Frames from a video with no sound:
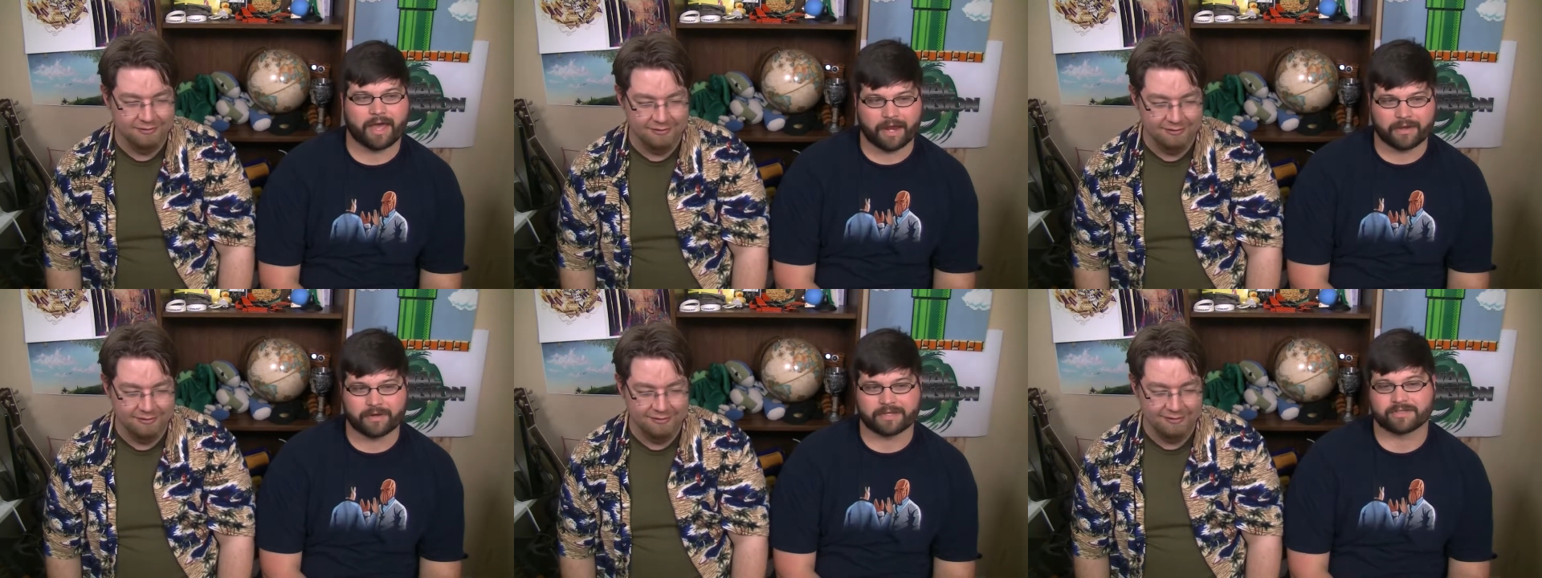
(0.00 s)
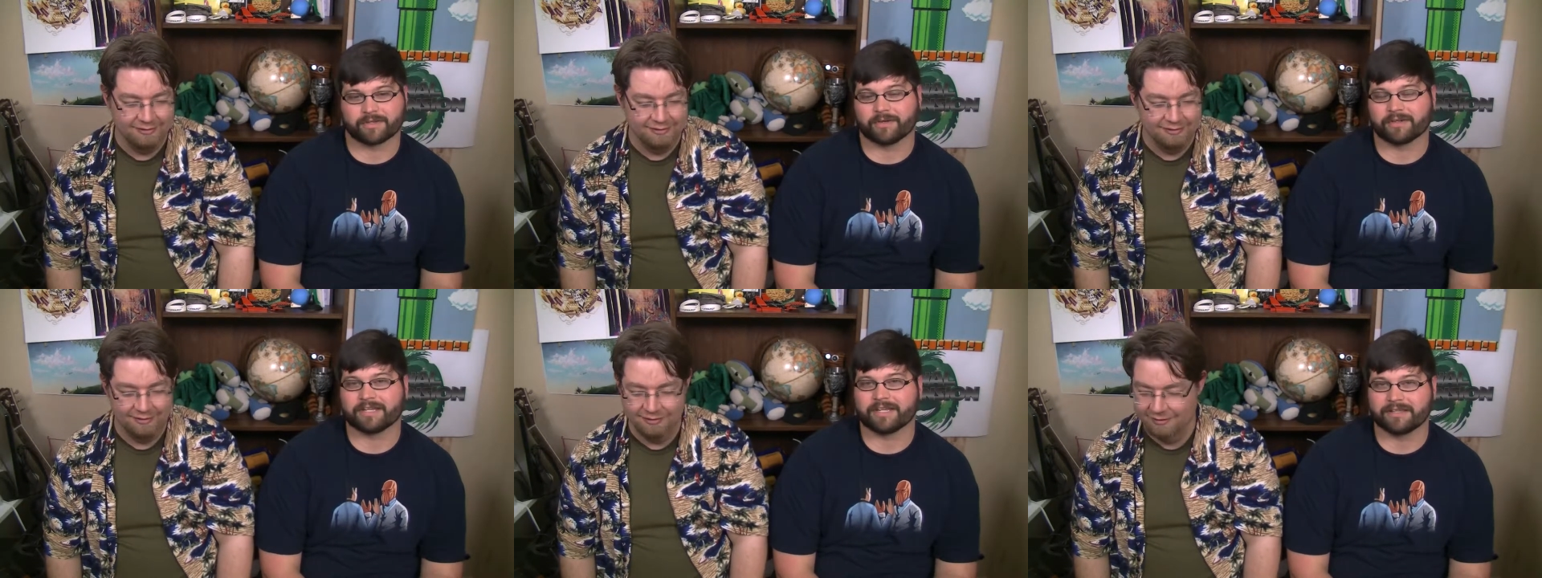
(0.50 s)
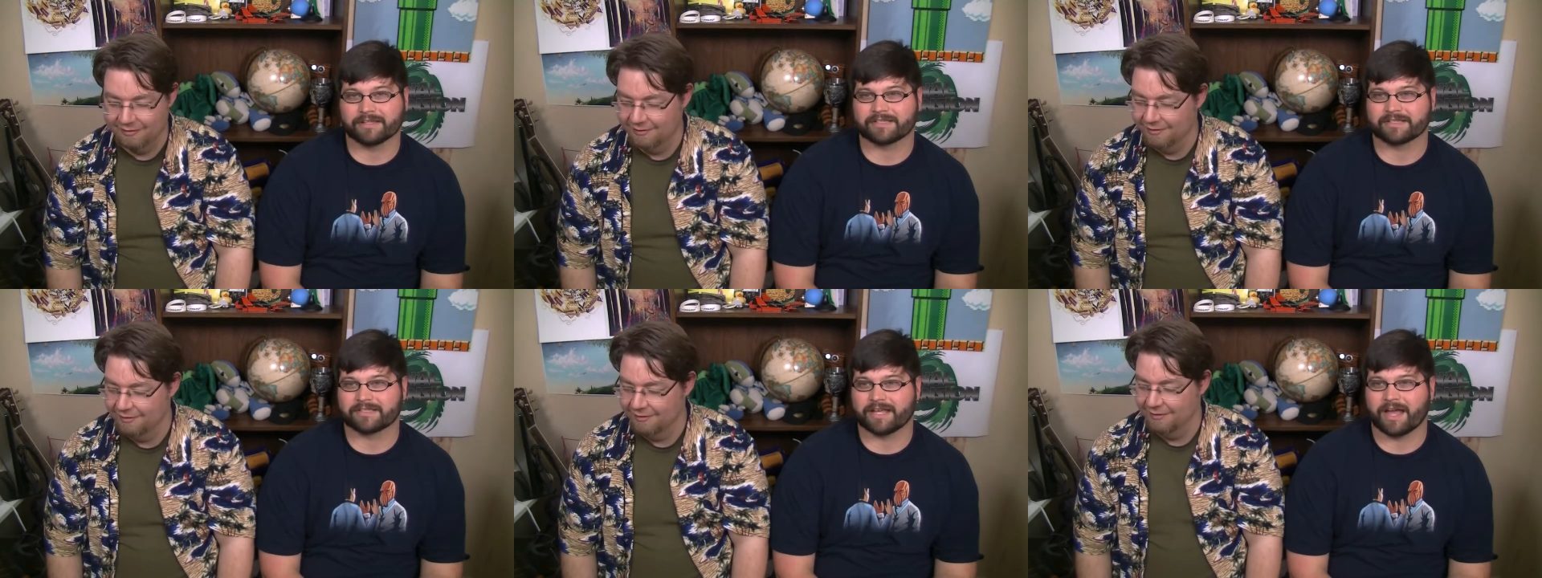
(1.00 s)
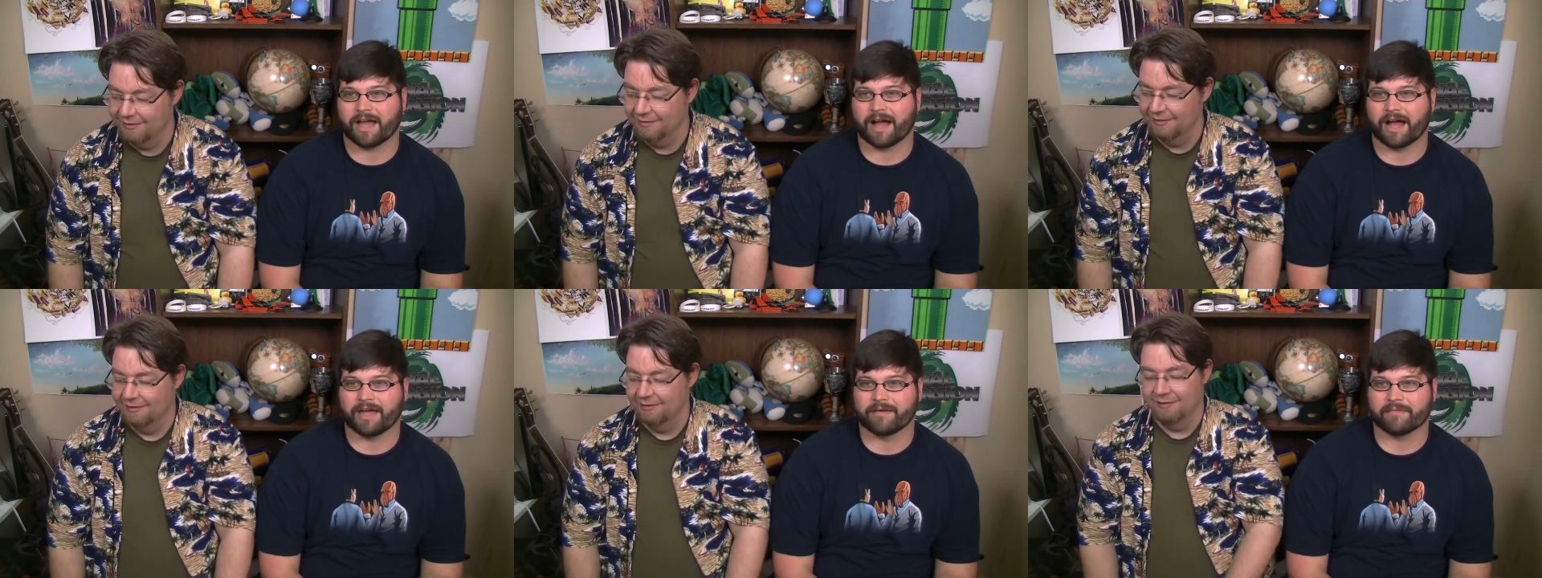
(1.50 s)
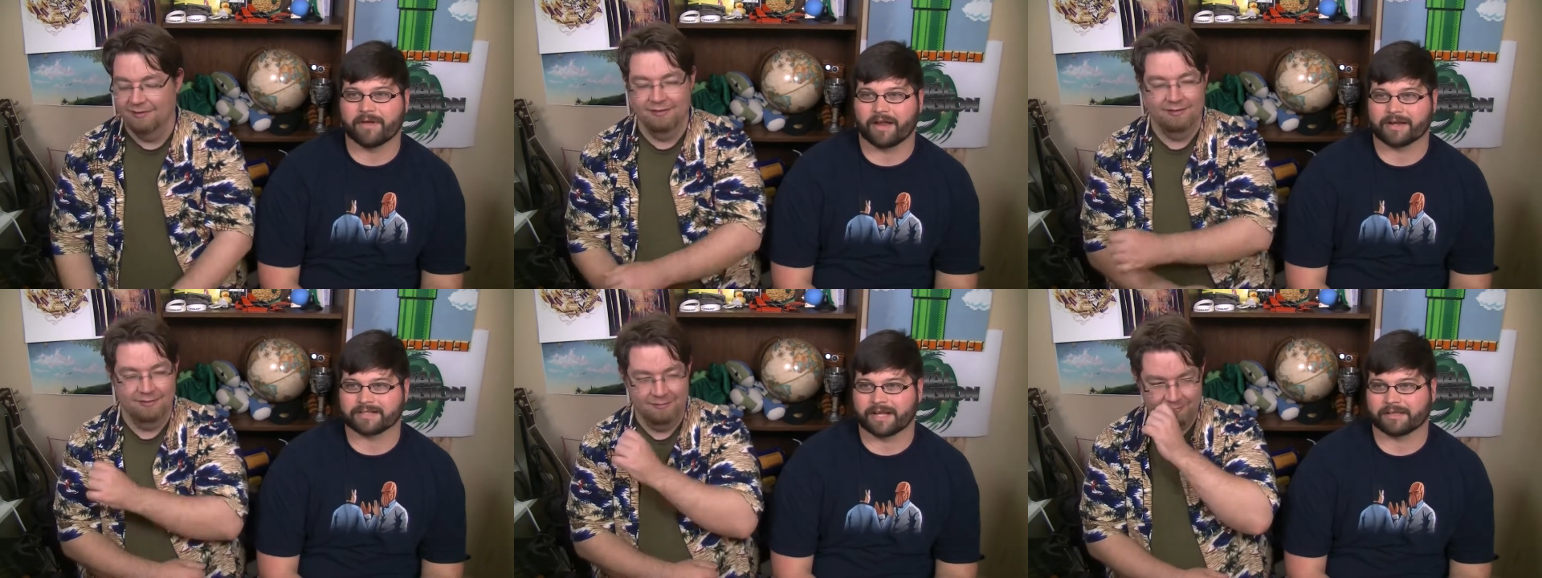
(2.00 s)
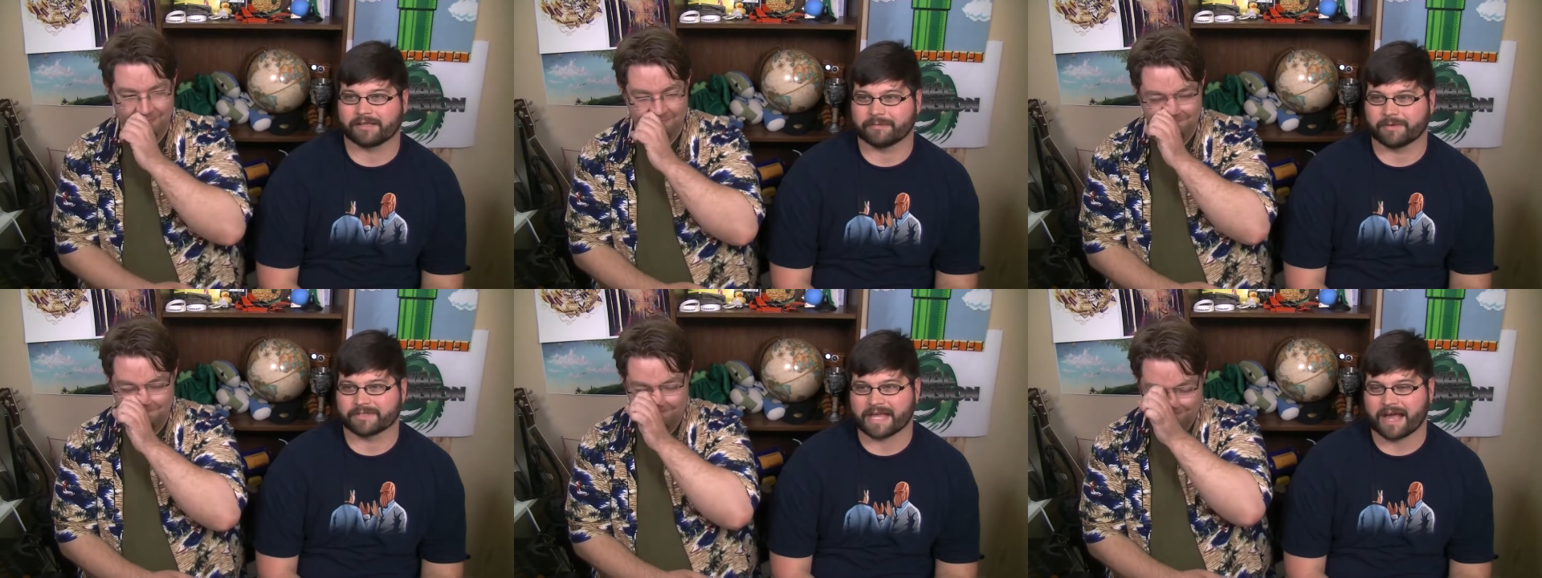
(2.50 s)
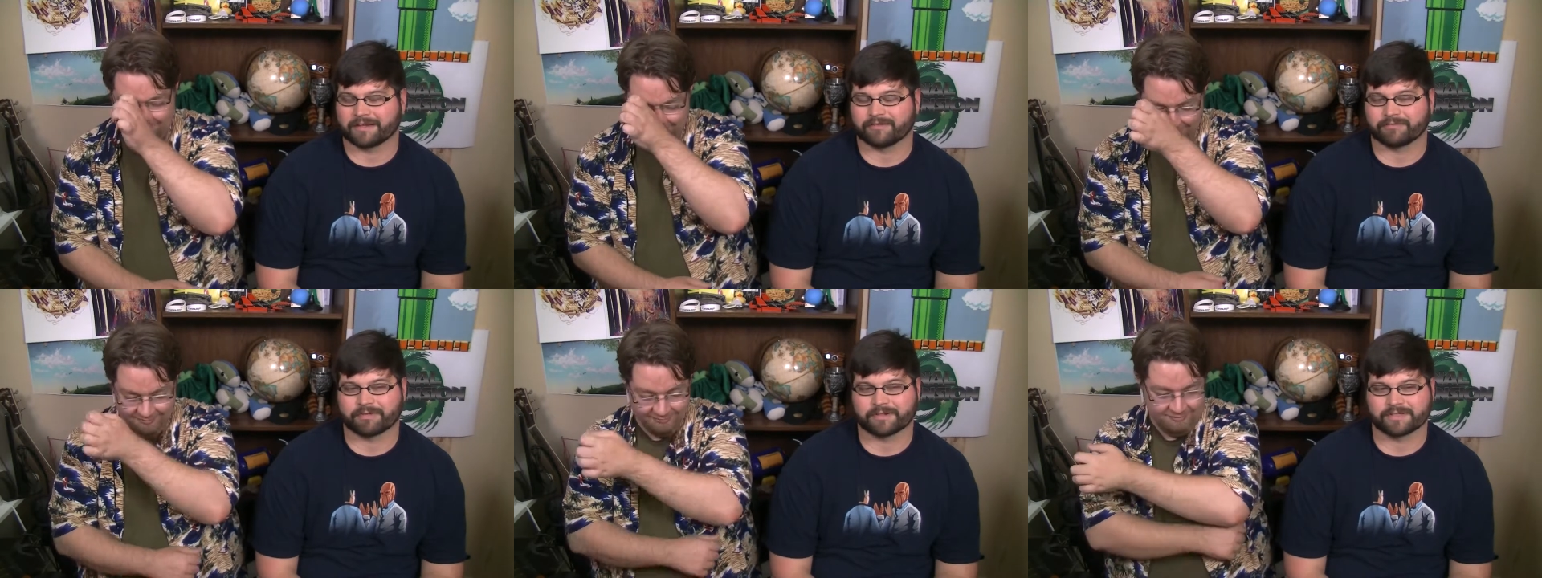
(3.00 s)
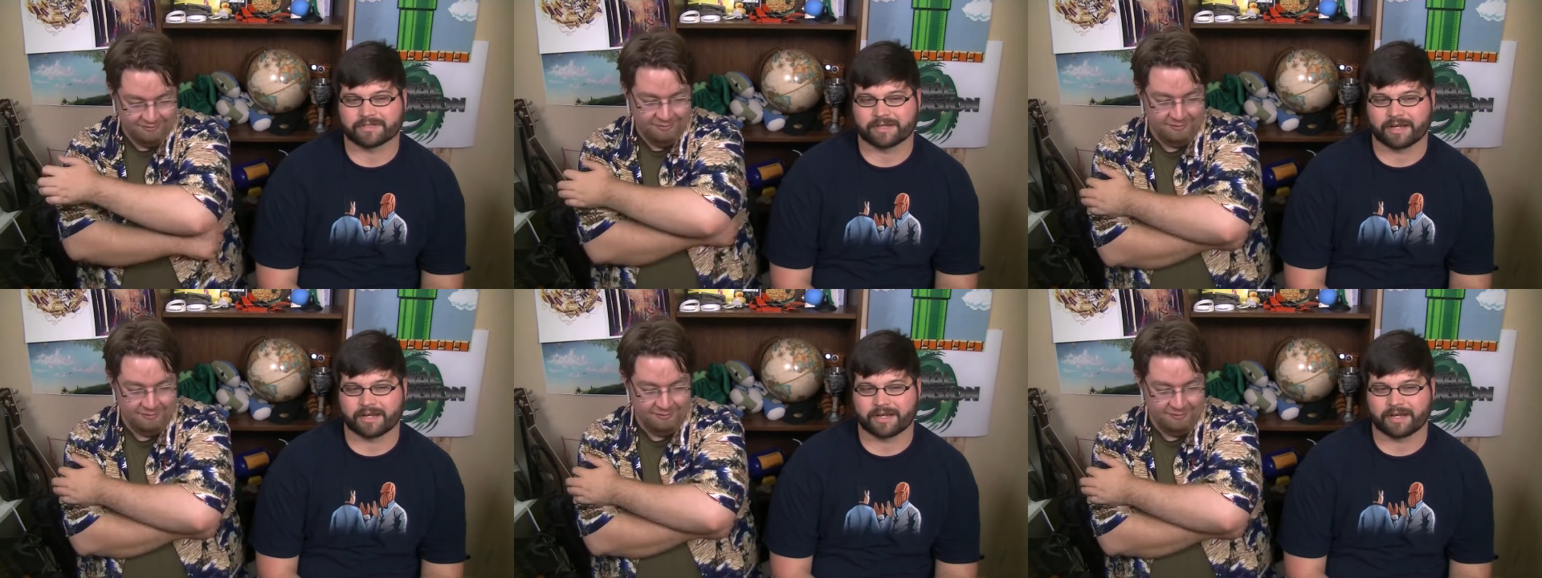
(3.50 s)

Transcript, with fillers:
Speaker 1: anyway, so needless to say, I am not exactly the most active person.